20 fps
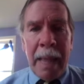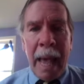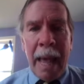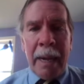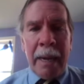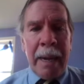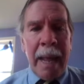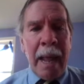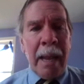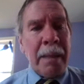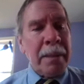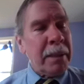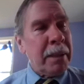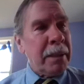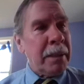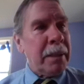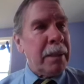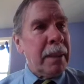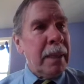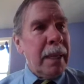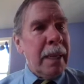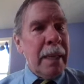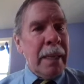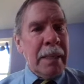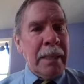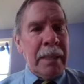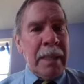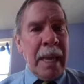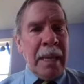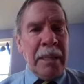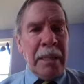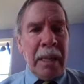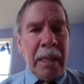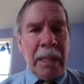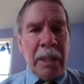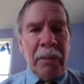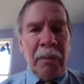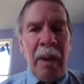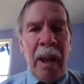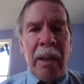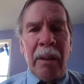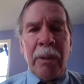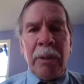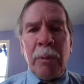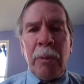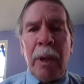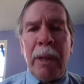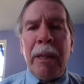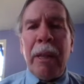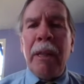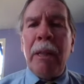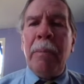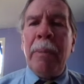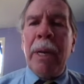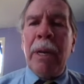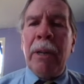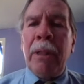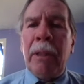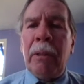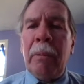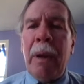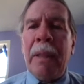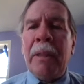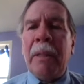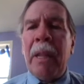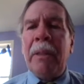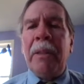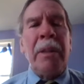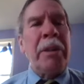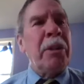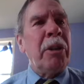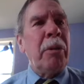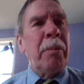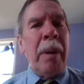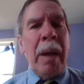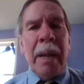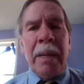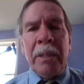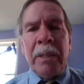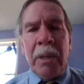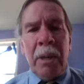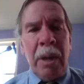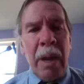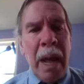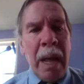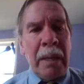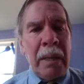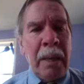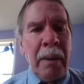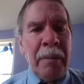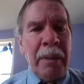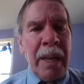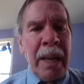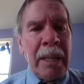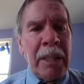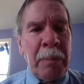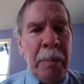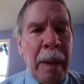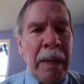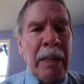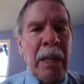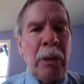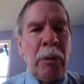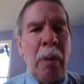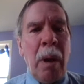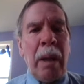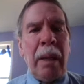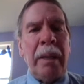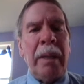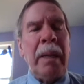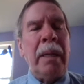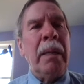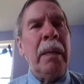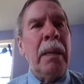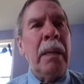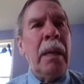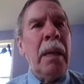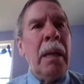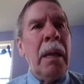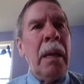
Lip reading: And that analysis states it as follows: whether the mere threat that the turbines are not of the expected quality